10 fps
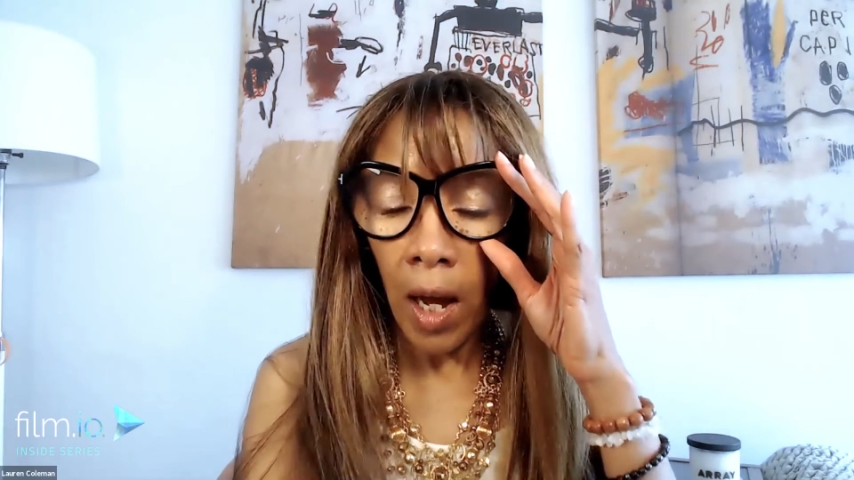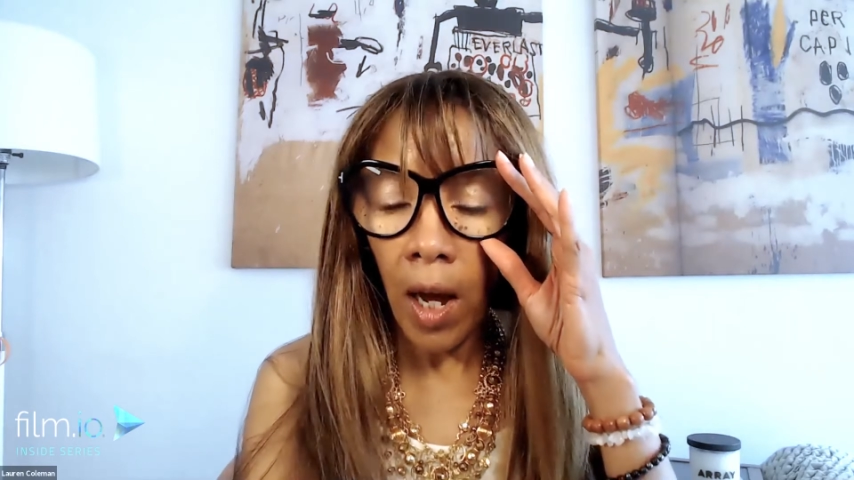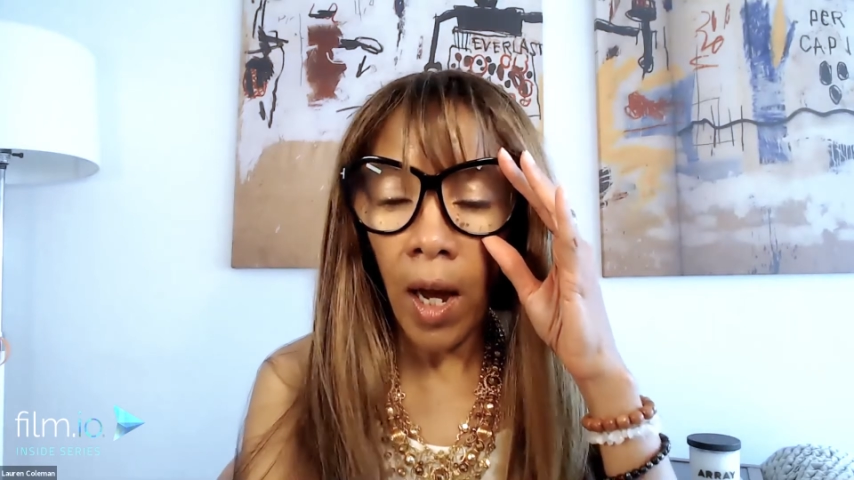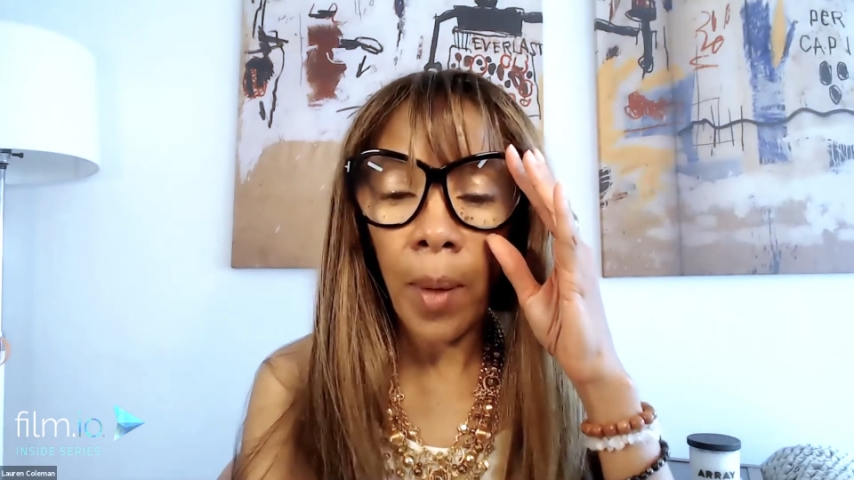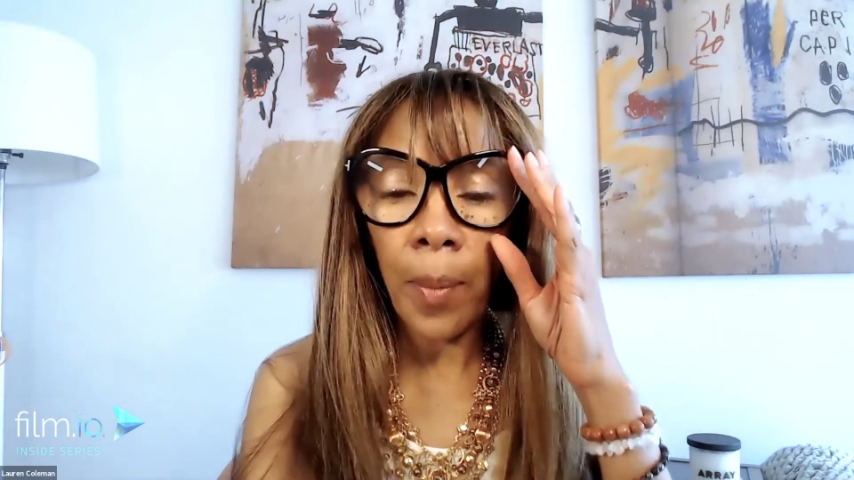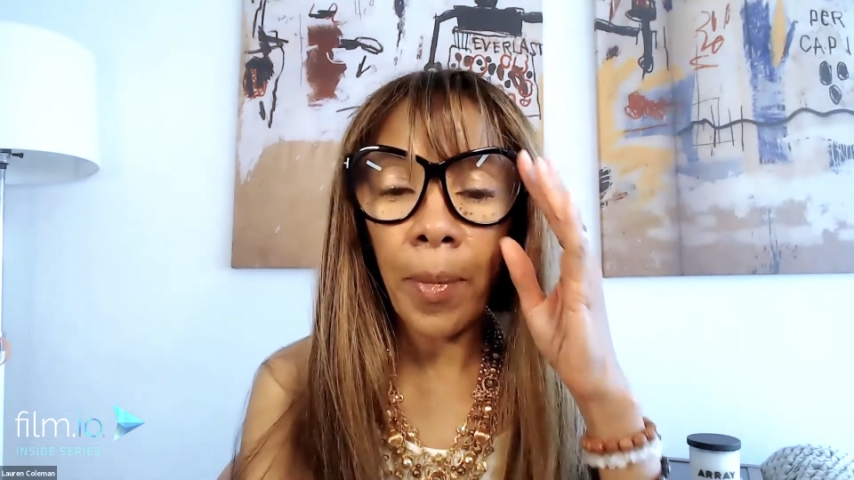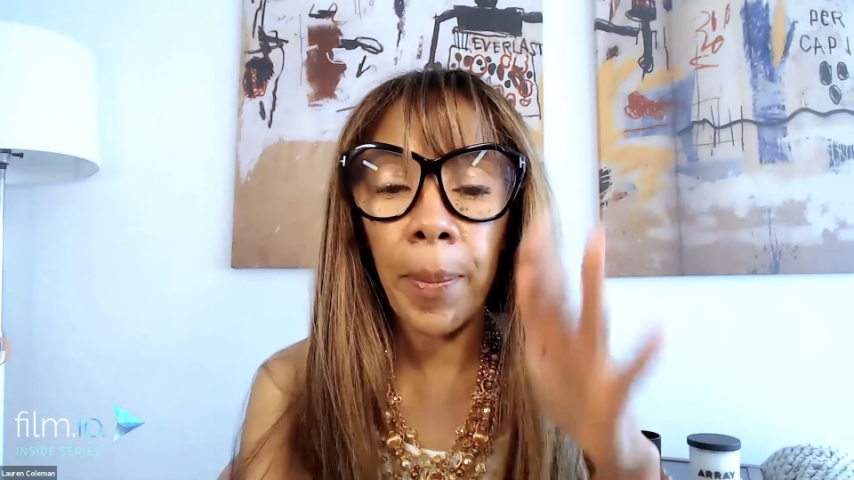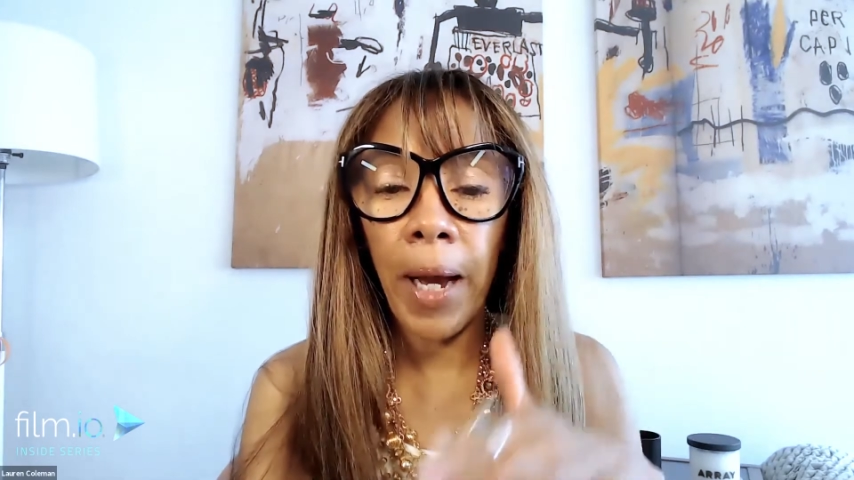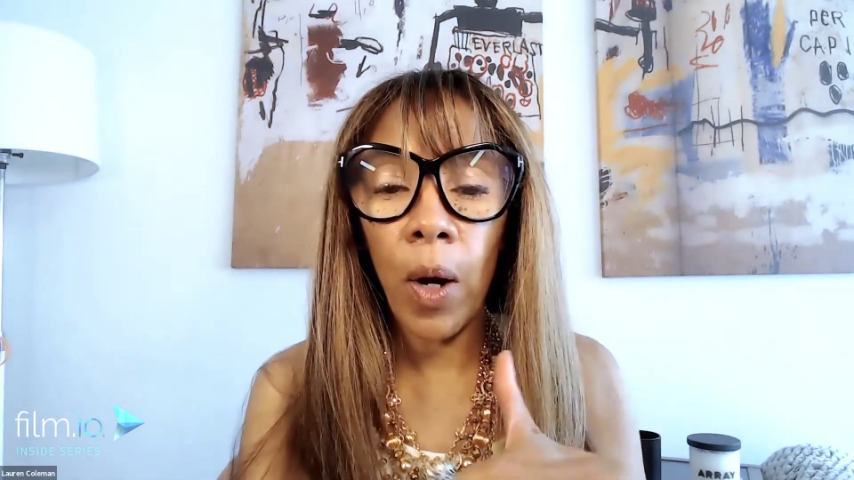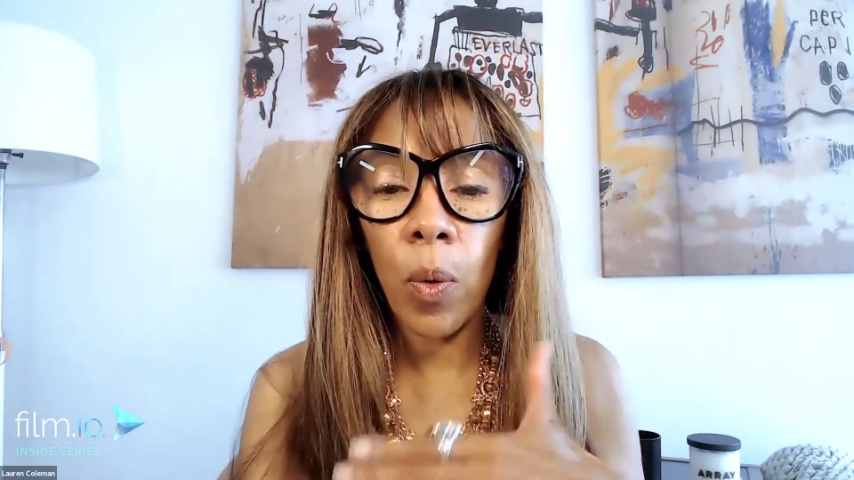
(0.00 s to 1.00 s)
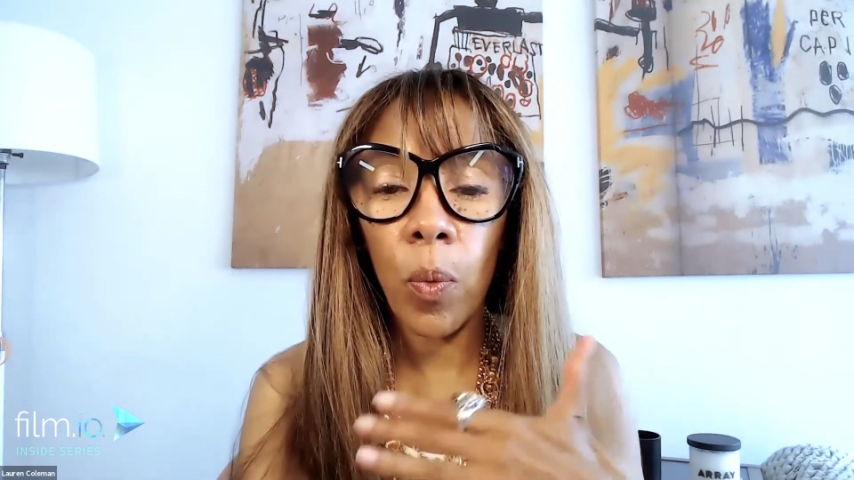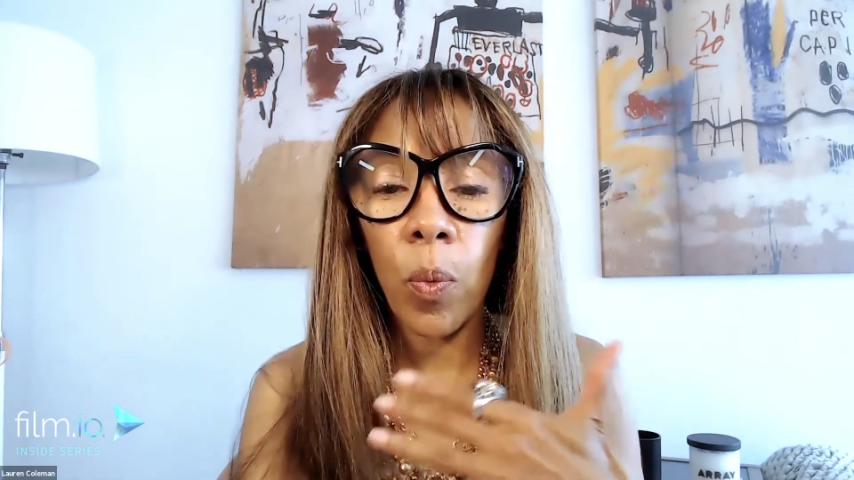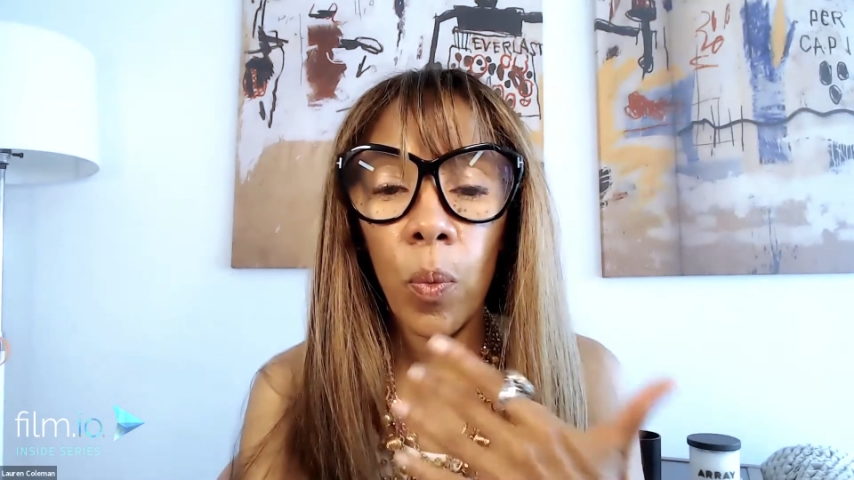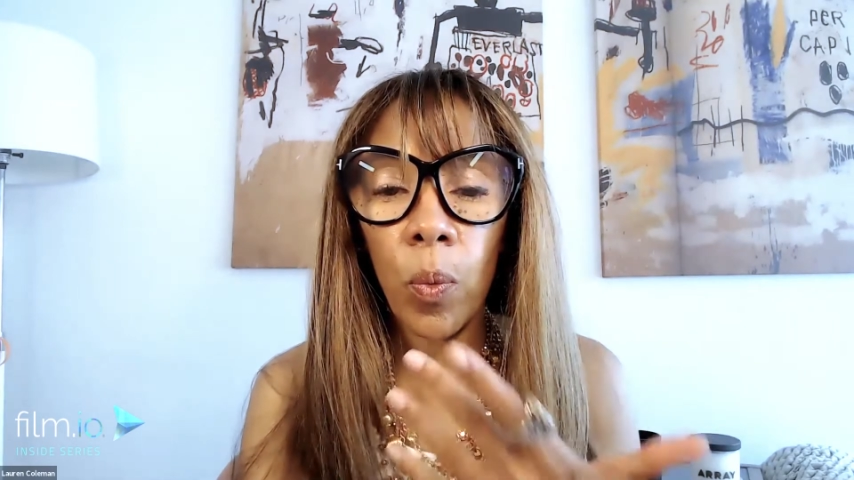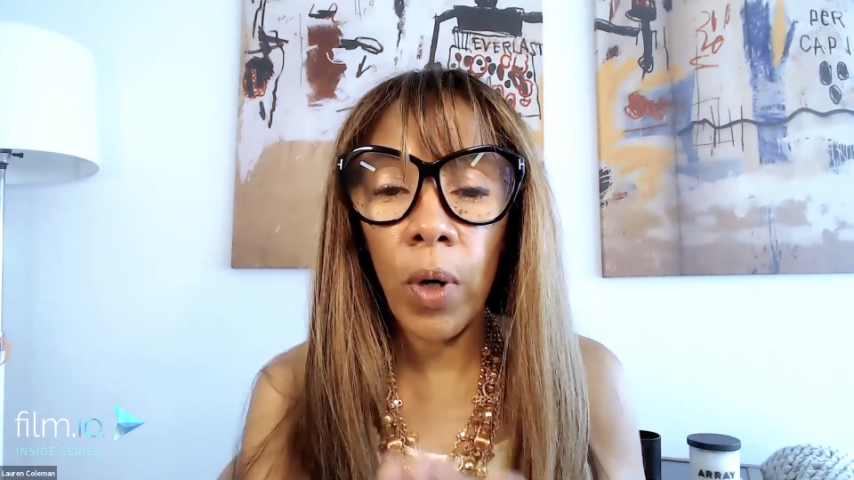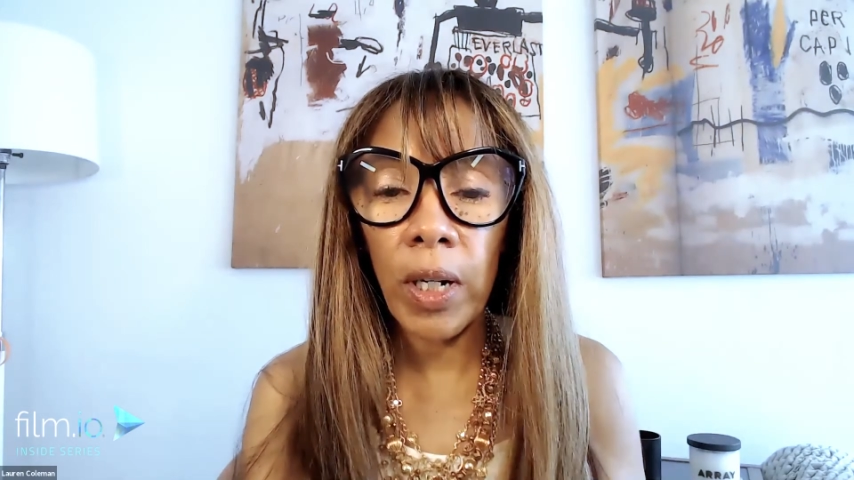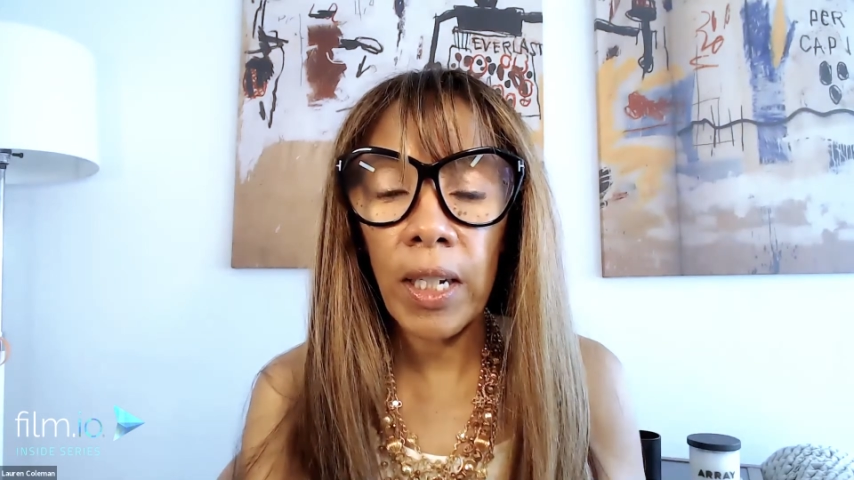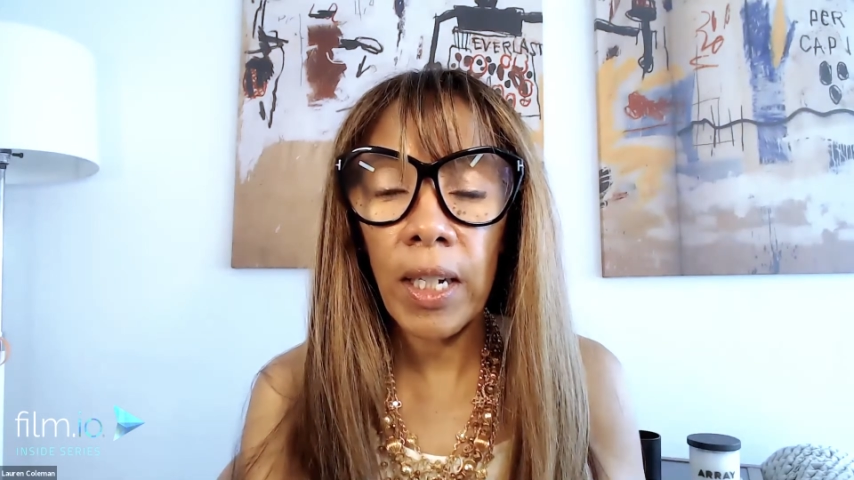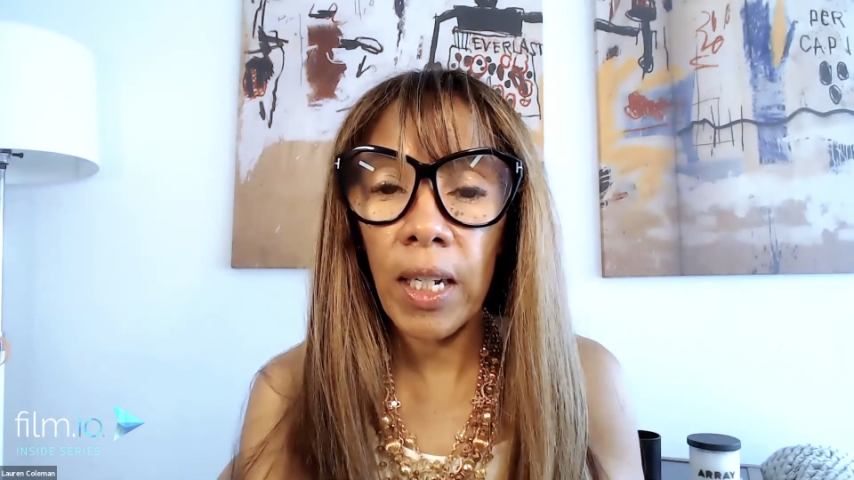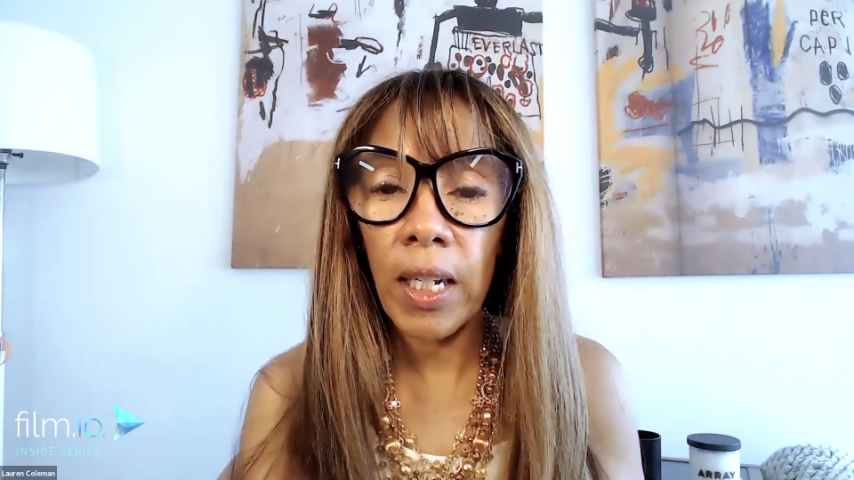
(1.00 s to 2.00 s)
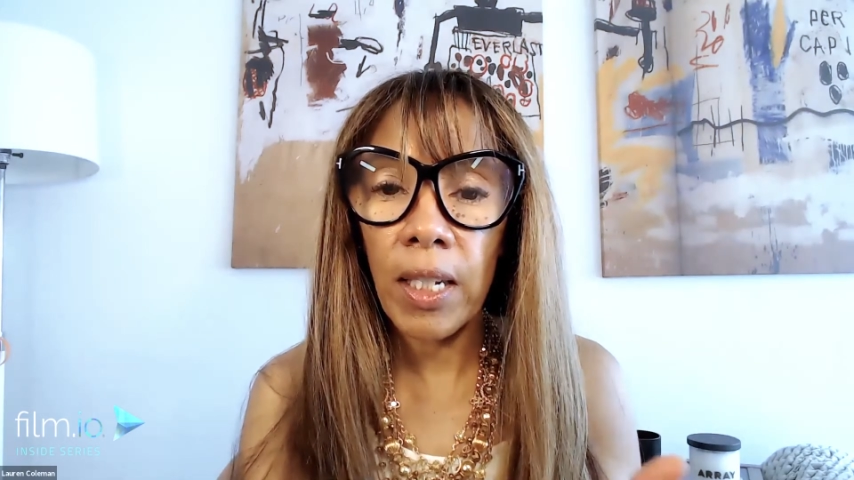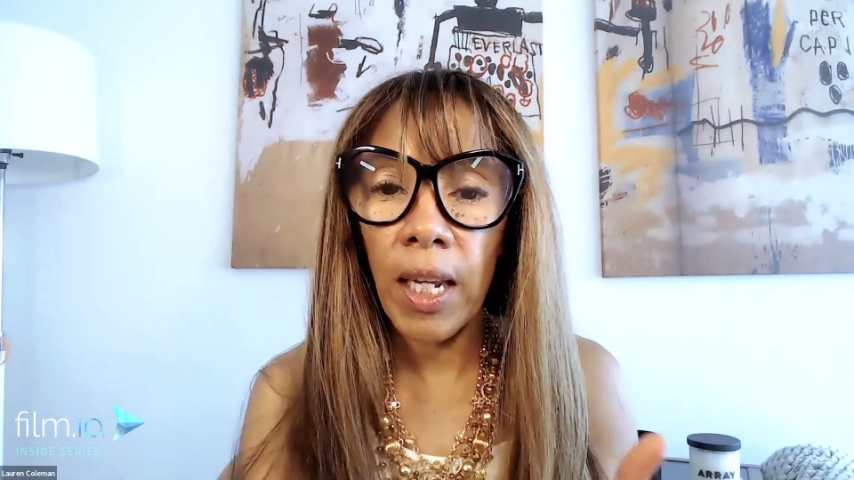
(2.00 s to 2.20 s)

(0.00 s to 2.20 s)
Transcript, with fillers: about what it is.